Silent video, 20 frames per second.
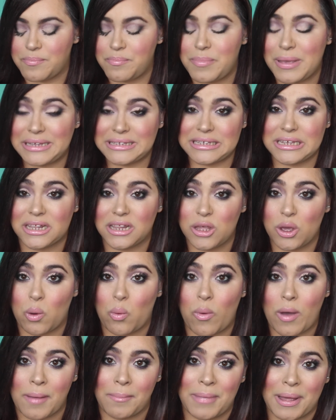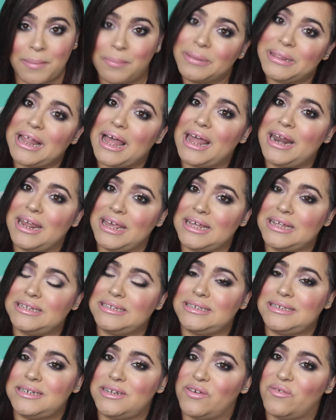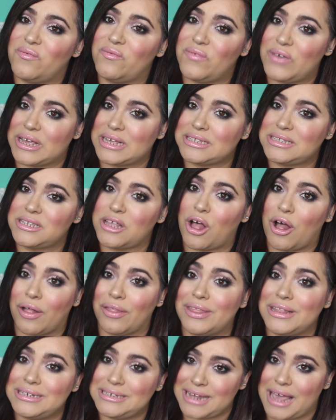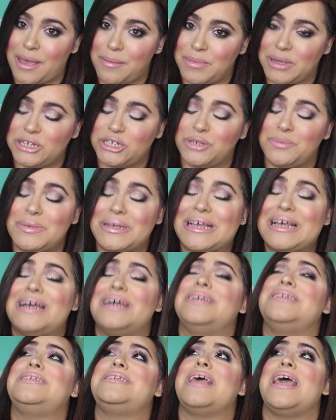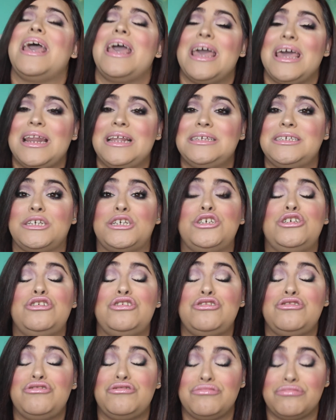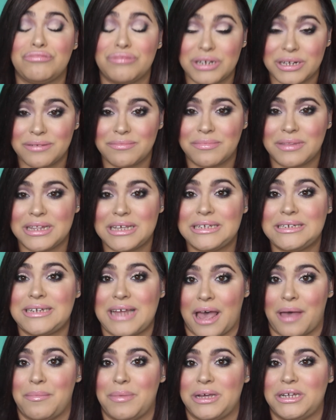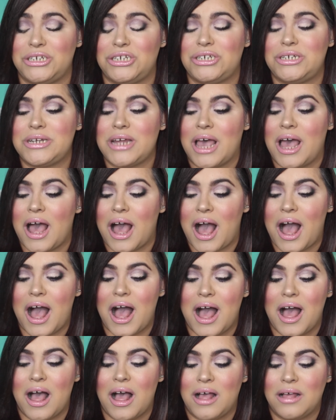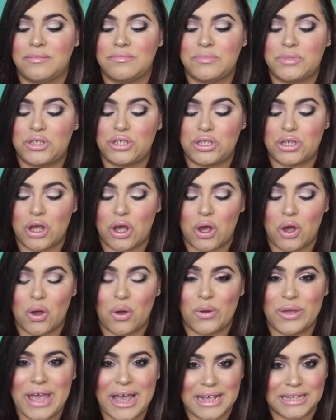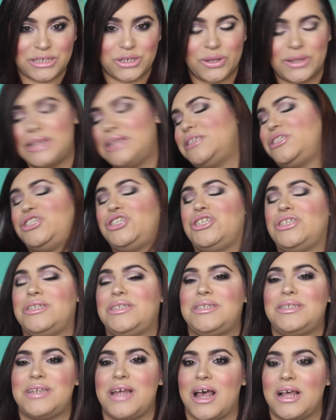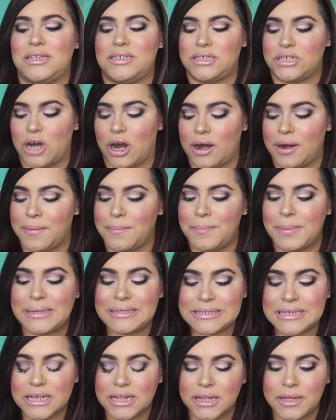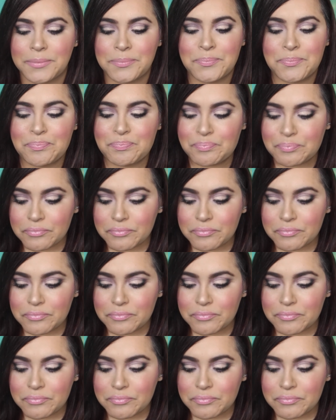basically what my plan is to fix all the damage, because it is extremely damaged. So yeah, so let's just start. Basically,